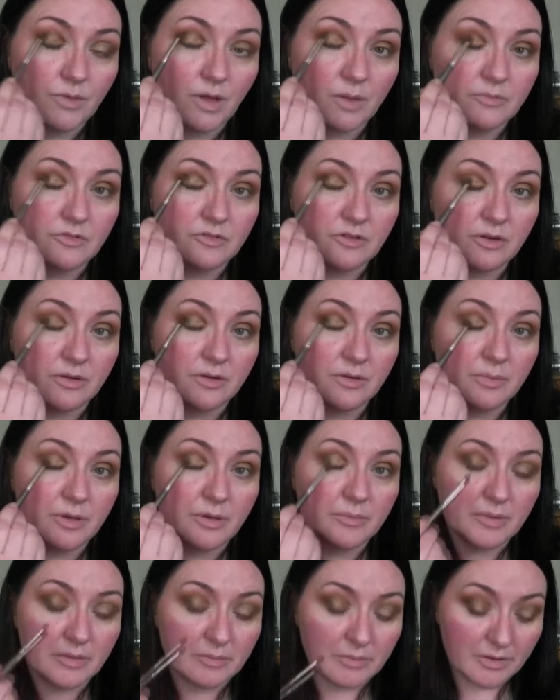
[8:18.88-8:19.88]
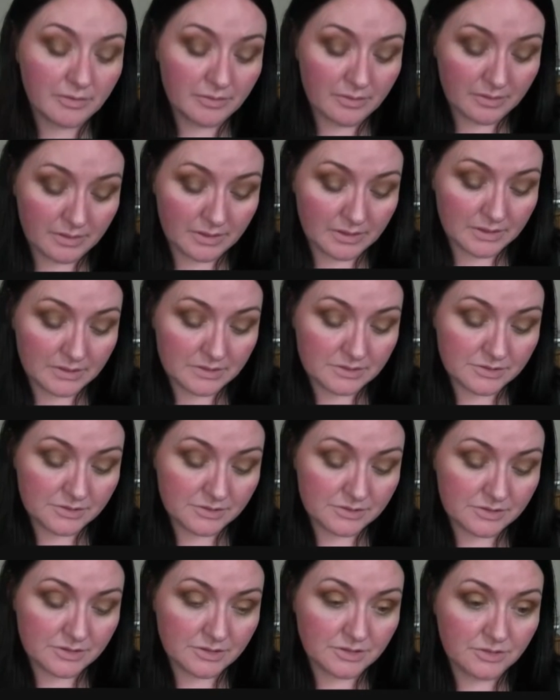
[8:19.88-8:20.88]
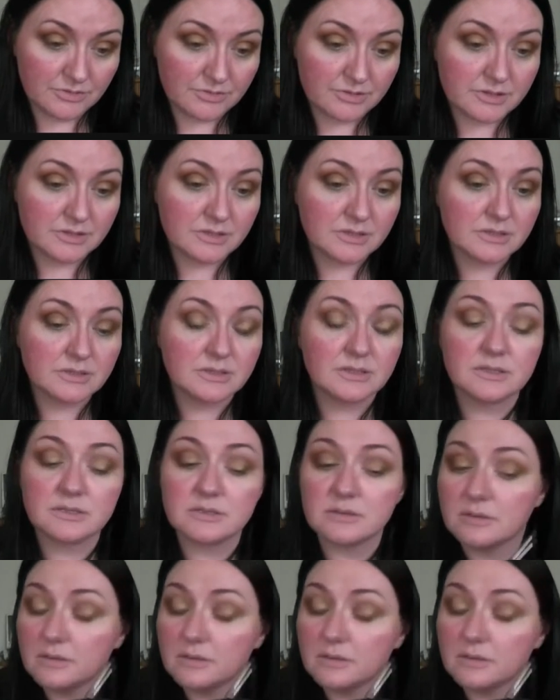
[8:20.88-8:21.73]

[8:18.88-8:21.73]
I'm sorry about my mirror, it is just a nuisance, isn't it?